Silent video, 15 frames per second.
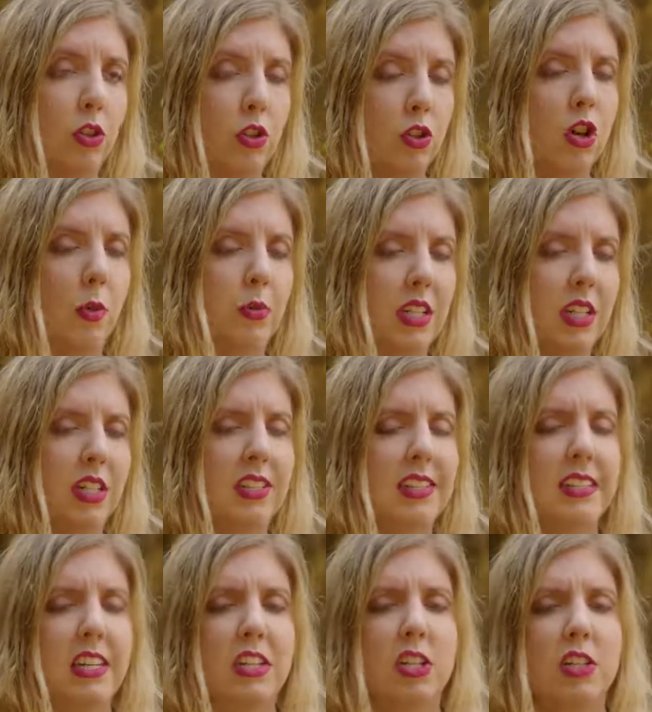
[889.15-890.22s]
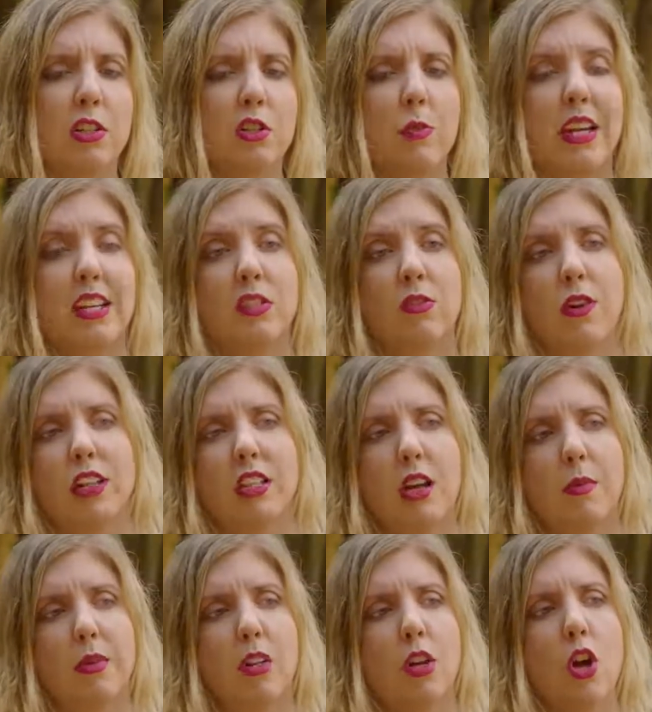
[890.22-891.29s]
jobs in the digital space. For
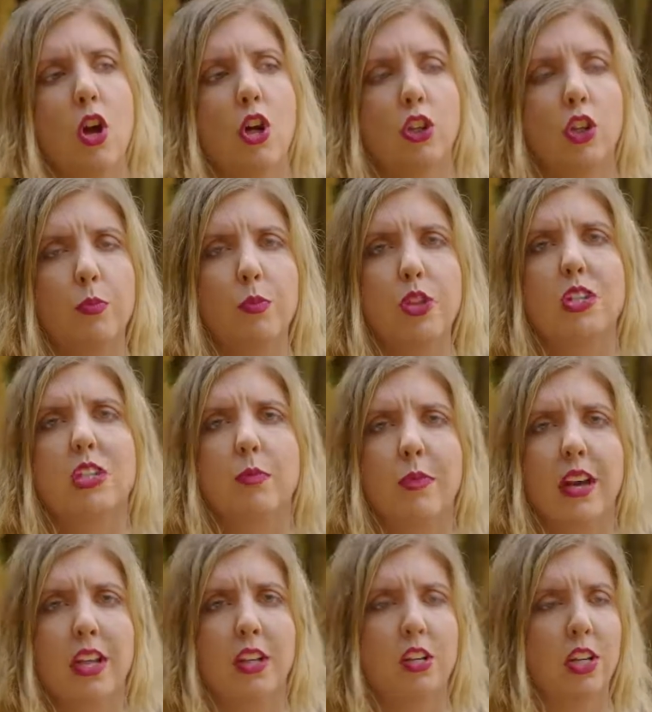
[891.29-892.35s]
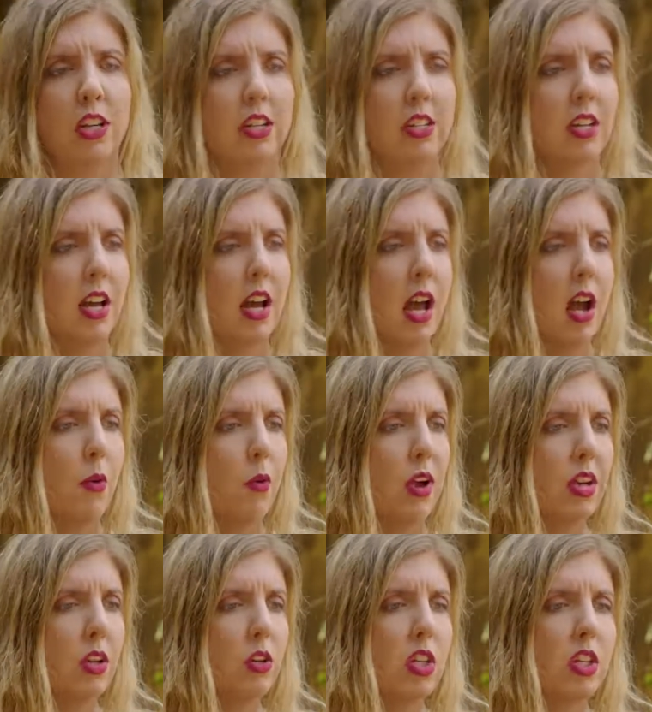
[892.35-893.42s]
example, community managers,
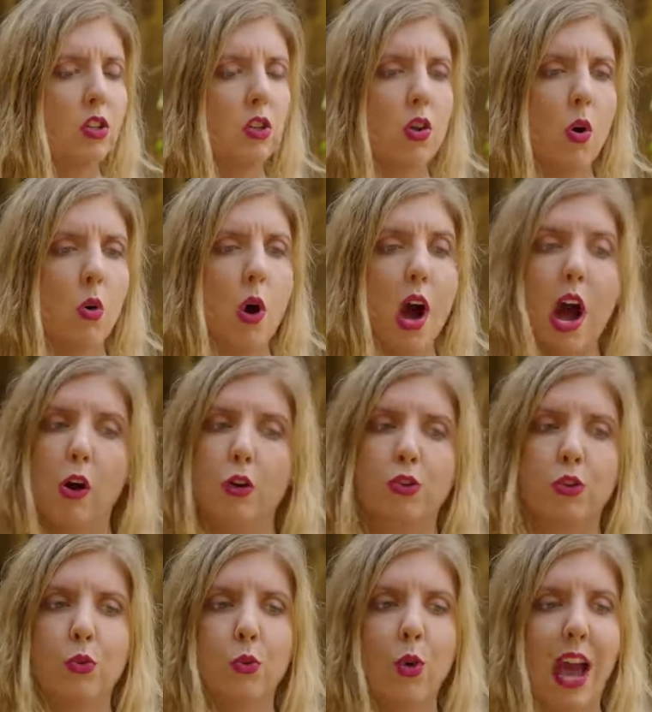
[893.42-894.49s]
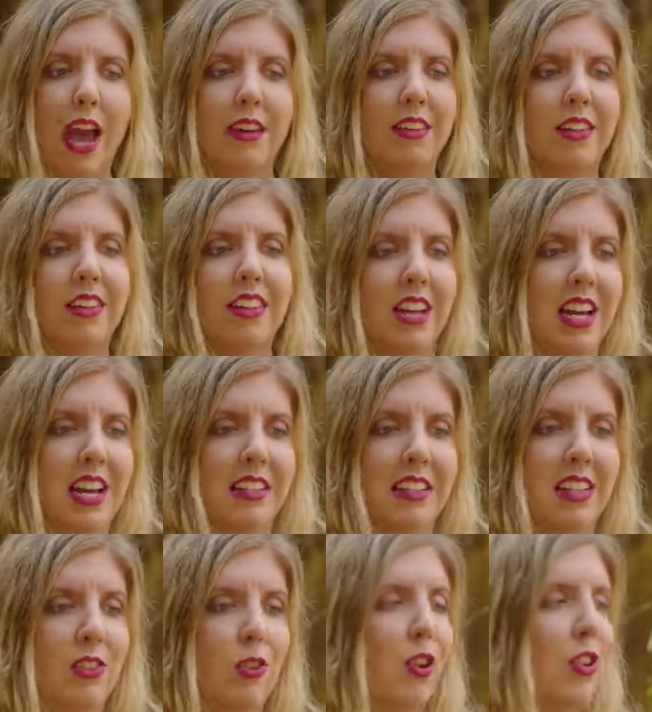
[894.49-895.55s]
where you need to know how to handle
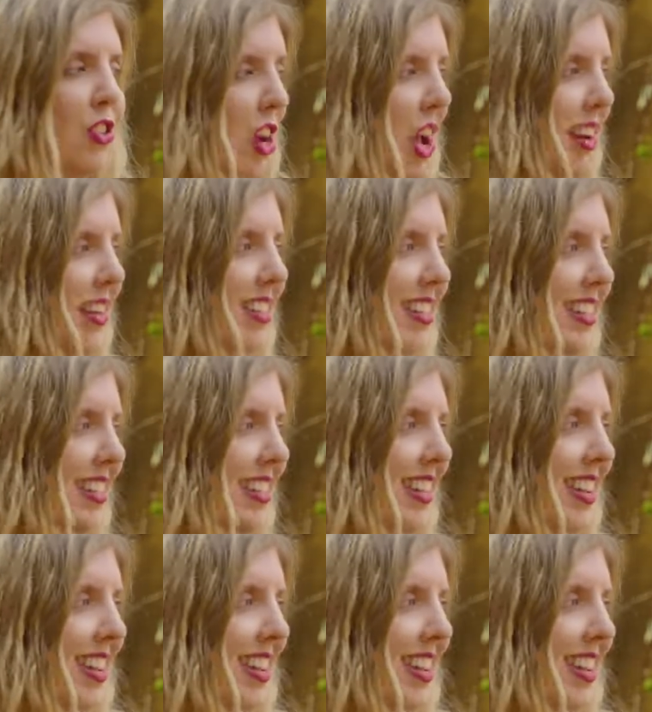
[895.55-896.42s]
Discord channels,